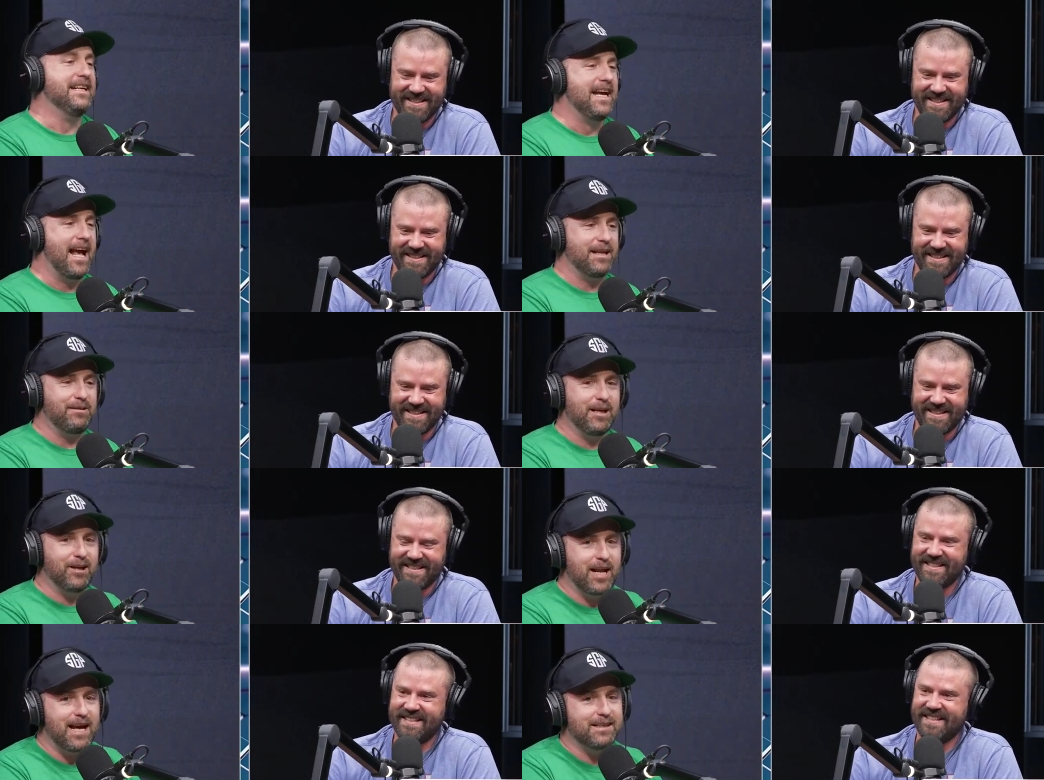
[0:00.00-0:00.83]
Speaker 1: And then we
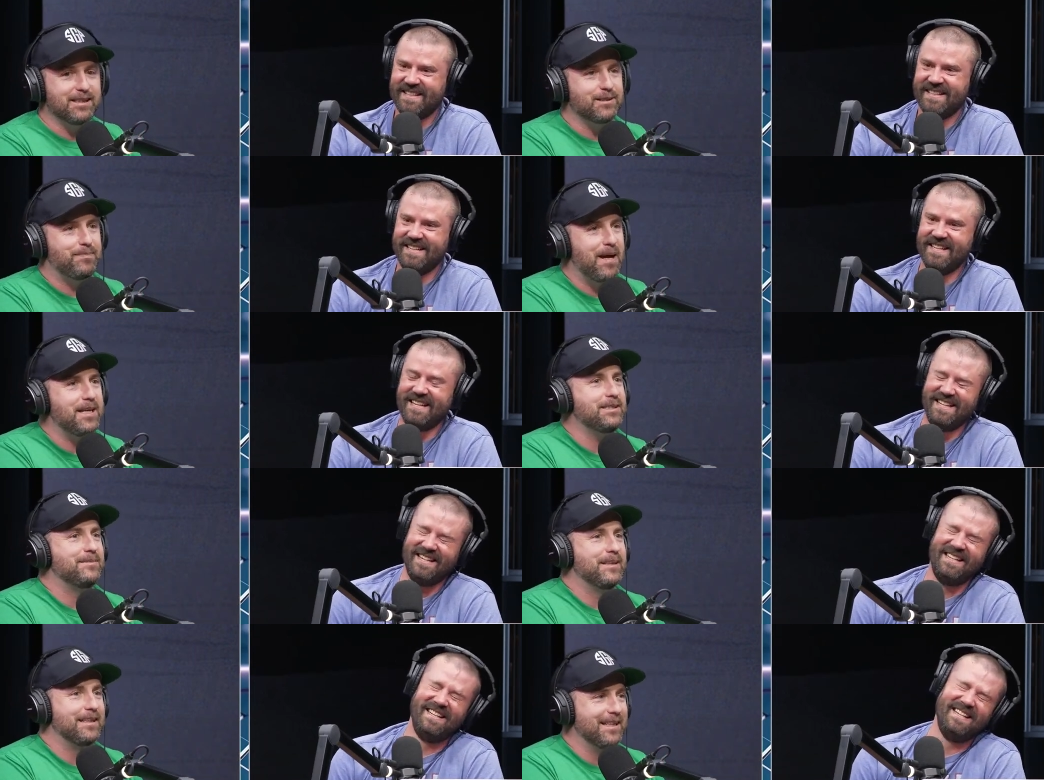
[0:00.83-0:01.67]
go down this
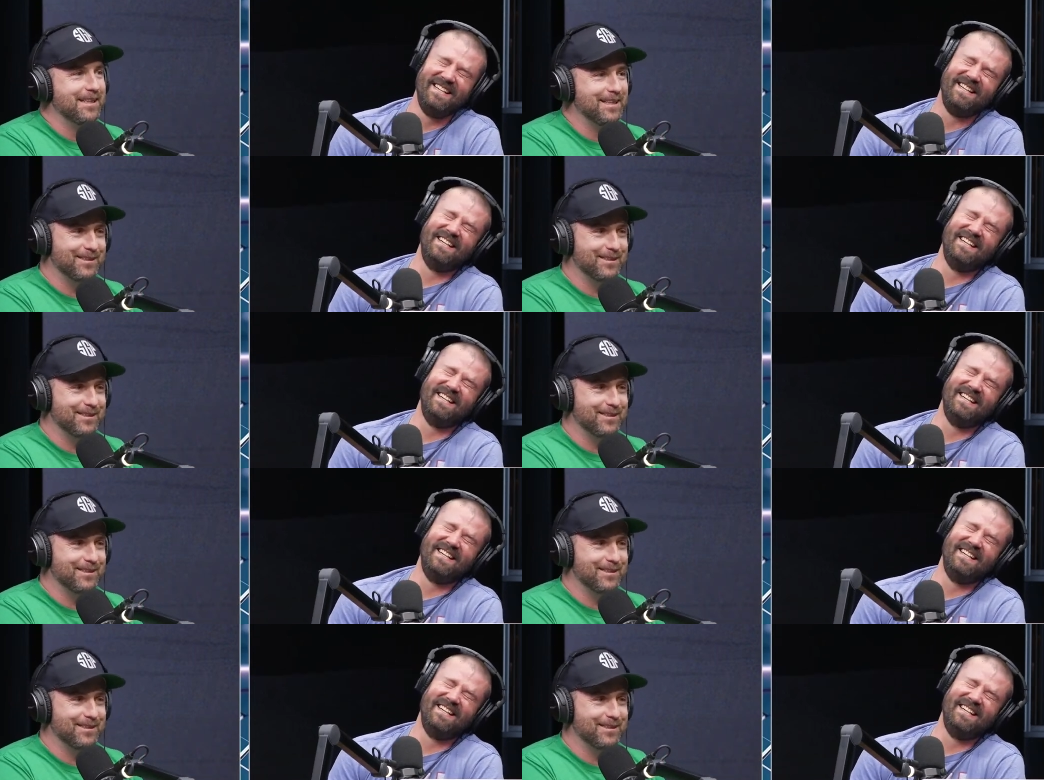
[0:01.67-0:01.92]
basement, and then the